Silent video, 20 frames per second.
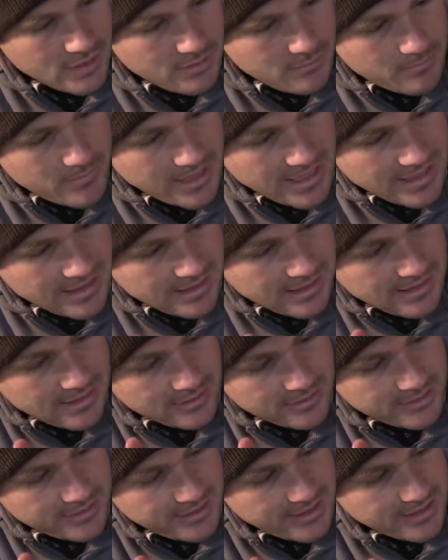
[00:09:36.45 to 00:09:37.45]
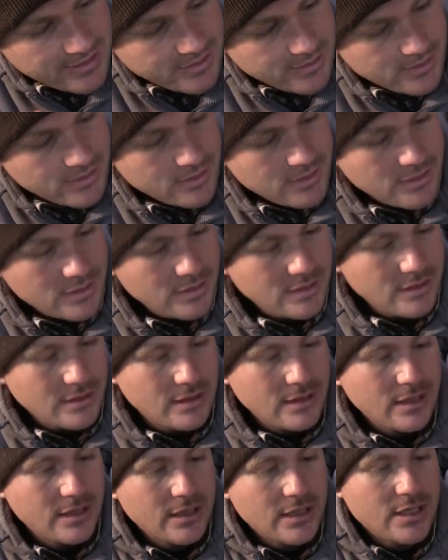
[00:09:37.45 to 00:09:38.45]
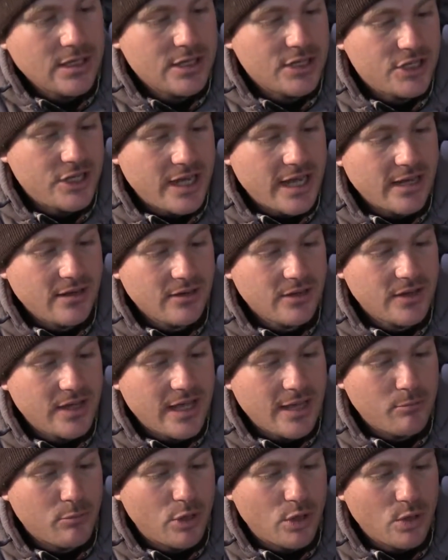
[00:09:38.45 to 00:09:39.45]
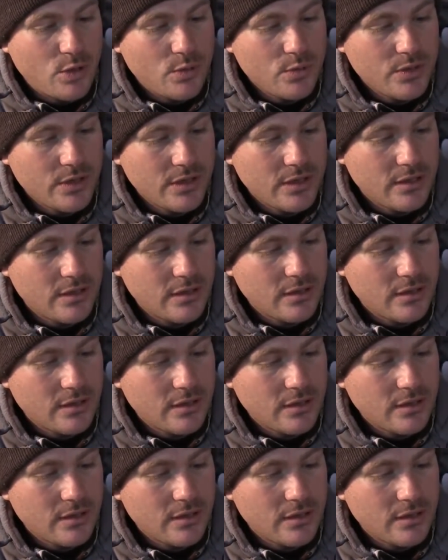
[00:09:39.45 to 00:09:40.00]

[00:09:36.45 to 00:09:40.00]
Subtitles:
Man, it held together. Shattered that bone.